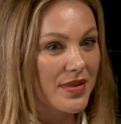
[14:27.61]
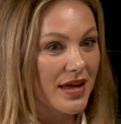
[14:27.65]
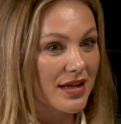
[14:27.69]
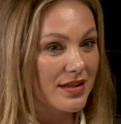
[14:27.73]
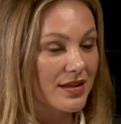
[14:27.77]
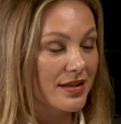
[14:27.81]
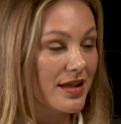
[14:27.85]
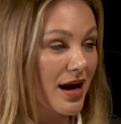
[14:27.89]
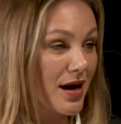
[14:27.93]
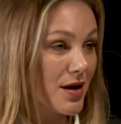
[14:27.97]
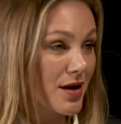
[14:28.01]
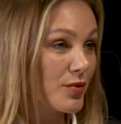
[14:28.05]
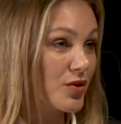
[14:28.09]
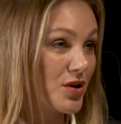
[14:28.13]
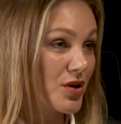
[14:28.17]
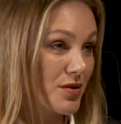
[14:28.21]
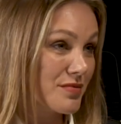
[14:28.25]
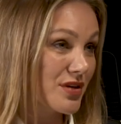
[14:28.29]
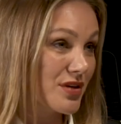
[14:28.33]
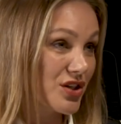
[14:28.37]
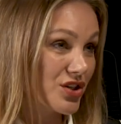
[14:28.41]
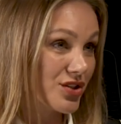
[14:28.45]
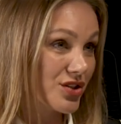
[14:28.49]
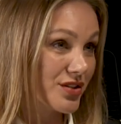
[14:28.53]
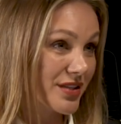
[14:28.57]
I'm on a
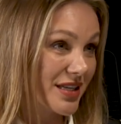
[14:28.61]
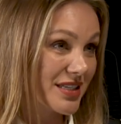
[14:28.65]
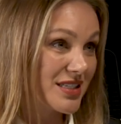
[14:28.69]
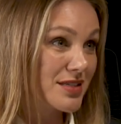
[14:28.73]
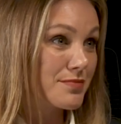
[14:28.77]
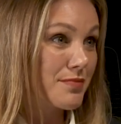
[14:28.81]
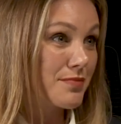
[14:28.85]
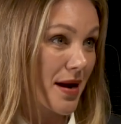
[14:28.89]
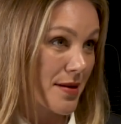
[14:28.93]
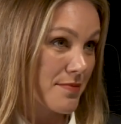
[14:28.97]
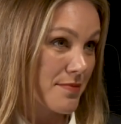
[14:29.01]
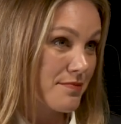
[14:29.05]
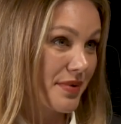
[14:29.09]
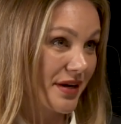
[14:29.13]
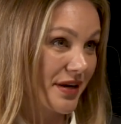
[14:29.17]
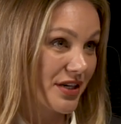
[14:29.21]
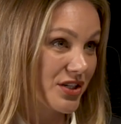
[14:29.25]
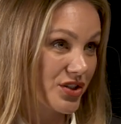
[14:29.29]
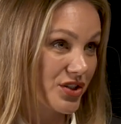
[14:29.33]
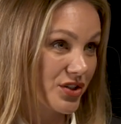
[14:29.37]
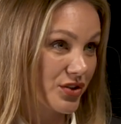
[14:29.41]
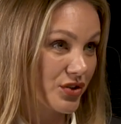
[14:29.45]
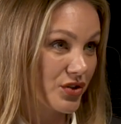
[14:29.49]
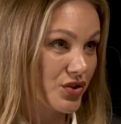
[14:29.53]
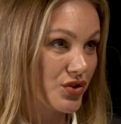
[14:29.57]
mission. That's my
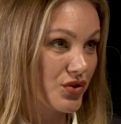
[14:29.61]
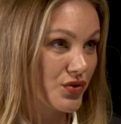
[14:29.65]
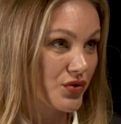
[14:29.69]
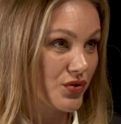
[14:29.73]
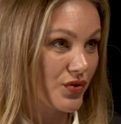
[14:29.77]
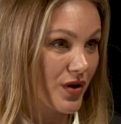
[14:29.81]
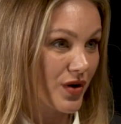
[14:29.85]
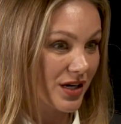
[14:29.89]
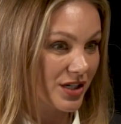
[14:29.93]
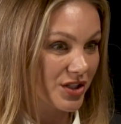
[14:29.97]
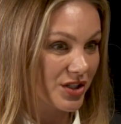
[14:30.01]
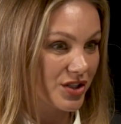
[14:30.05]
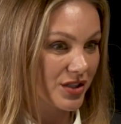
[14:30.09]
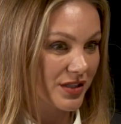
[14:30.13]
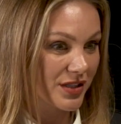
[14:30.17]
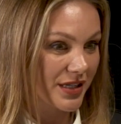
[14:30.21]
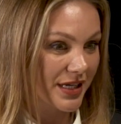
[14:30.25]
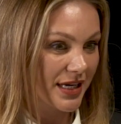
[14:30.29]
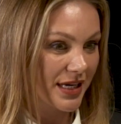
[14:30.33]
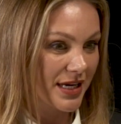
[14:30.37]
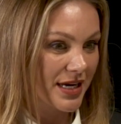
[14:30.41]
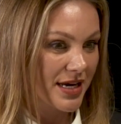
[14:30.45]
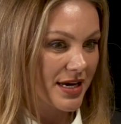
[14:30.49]
passion, to actually